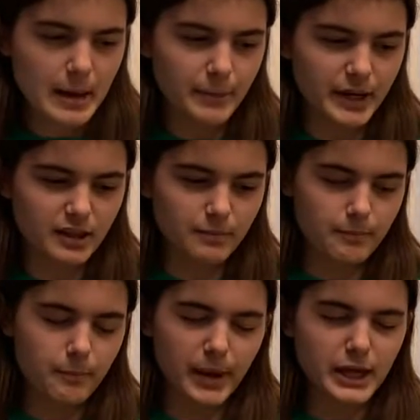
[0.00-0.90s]
but it's
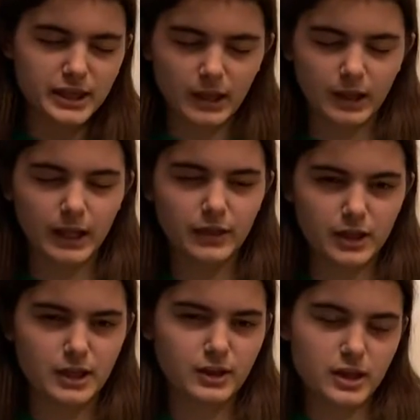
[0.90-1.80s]
basically
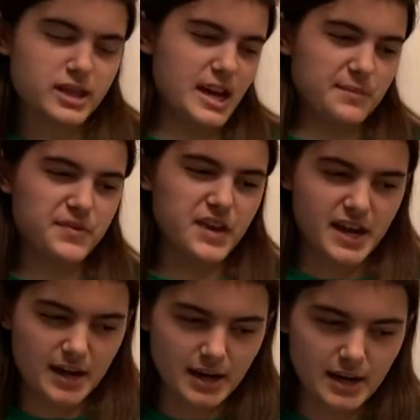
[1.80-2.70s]
the same thing
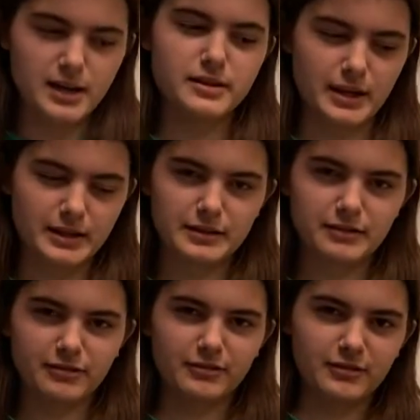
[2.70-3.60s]
in a
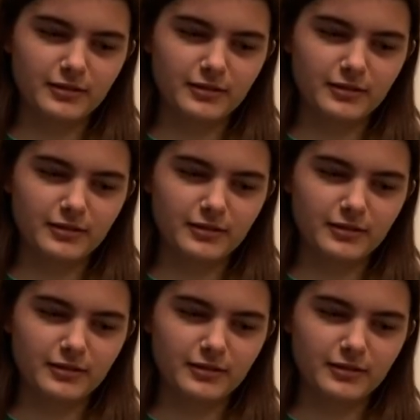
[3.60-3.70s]
sense.